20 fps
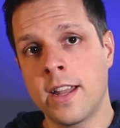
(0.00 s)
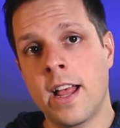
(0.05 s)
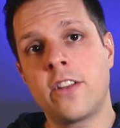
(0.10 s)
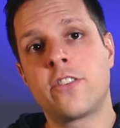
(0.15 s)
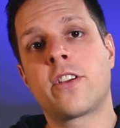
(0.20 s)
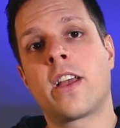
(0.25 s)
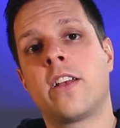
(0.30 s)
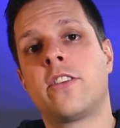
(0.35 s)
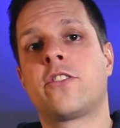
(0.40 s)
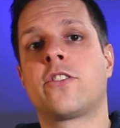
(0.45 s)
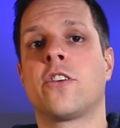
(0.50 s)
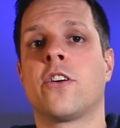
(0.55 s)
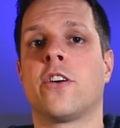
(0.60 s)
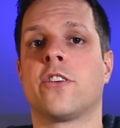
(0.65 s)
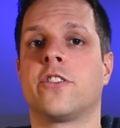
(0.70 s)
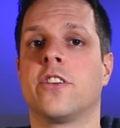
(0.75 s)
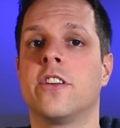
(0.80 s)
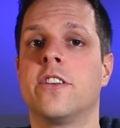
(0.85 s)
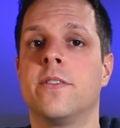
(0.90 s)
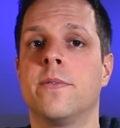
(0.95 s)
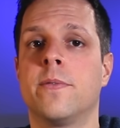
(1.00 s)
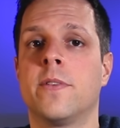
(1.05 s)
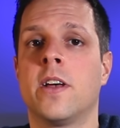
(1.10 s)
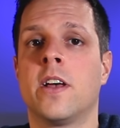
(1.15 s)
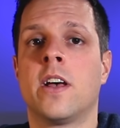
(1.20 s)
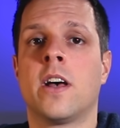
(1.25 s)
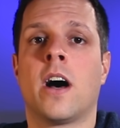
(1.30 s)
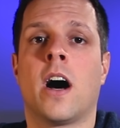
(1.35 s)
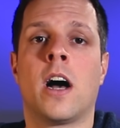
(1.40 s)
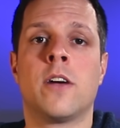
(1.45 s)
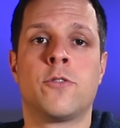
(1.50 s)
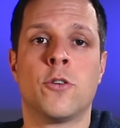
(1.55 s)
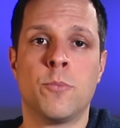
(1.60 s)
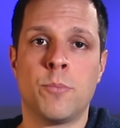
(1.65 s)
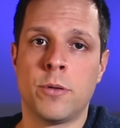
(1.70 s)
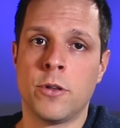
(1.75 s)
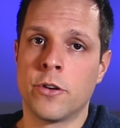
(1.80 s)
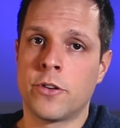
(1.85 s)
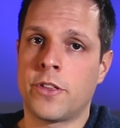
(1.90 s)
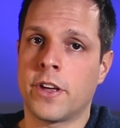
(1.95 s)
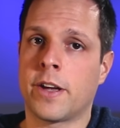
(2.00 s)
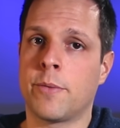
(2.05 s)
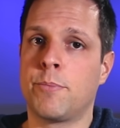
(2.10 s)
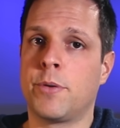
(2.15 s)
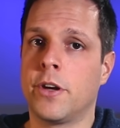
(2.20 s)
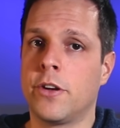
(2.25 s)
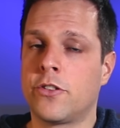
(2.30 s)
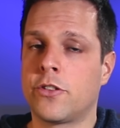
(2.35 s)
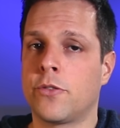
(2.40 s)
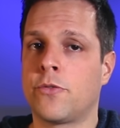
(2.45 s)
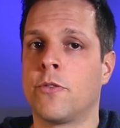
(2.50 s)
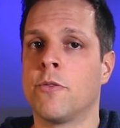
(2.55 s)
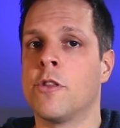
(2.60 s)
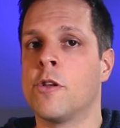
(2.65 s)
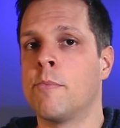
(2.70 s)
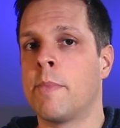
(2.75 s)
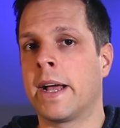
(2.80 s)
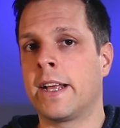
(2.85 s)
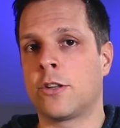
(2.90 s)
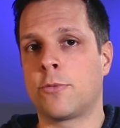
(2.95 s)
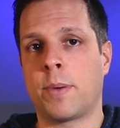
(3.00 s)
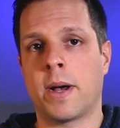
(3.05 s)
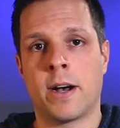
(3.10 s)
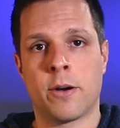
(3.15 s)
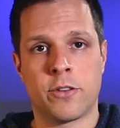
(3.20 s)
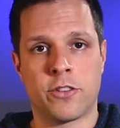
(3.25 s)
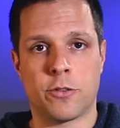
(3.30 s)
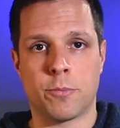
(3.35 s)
let's get started. I've unplugged the computer from the mains power